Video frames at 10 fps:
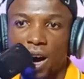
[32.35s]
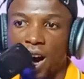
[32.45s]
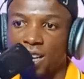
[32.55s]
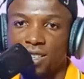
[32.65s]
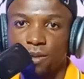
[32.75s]

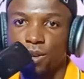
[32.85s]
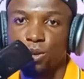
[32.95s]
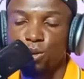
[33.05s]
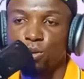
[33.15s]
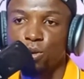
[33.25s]
ad
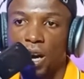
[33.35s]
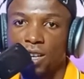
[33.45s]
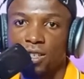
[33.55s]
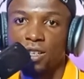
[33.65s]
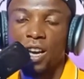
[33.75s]
revenue
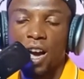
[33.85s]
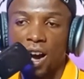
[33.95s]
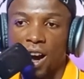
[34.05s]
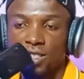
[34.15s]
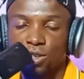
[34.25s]
and
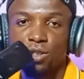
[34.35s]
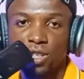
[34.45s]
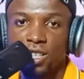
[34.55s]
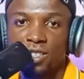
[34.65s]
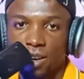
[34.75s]
ads on
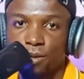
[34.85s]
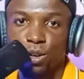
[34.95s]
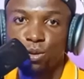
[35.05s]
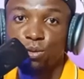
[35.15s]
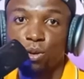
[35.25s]
Reel
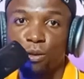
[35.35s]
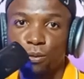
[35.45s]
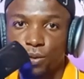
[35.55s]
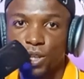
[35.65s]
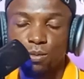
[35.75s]
revenue on
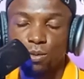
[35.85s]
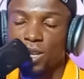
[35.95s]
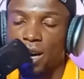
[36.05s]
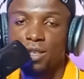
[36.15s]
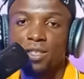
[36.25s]

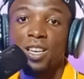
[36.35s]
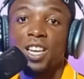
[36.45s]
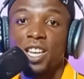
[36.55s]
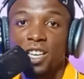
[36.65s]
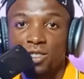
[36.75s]
Facebook. That is,
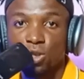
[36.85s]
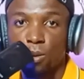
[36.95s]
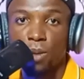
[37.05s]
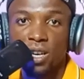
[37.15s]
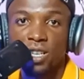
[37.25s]
in
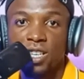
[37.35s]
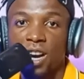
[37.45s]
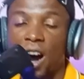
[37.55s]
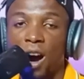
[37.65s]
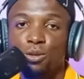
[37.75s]

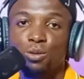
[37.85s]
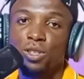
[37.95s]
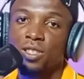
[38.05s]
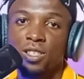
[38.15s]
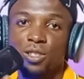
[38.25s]
summary, how to
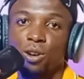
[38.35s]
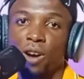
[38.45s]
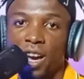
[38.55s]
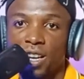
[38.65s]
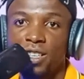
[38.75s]
increase
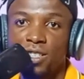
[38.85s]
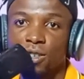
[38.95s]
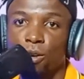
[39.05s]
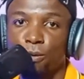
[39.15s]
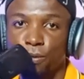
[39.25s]
your
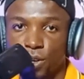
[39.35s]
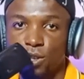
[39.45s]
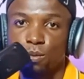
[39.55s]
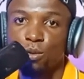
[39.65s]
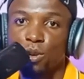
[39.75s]
earnings on
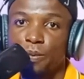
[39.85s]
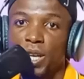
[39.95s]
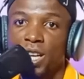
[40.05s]
Facebook.